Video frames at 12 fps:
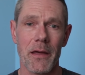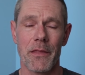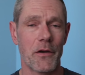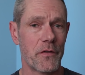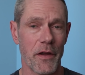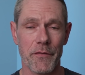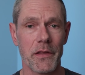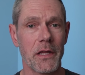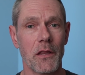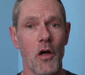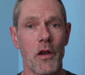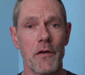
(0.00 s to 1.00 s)
There are definitely
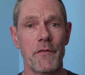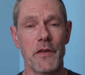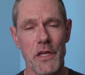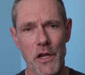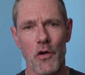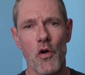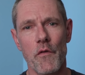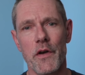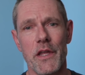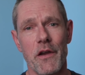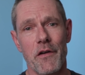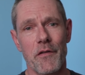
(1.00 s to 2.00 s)
a lot of
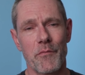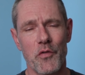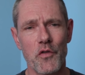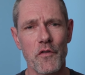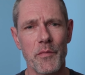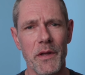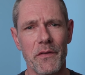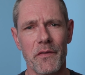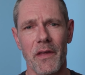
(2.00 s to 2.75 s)
year-over-year improvements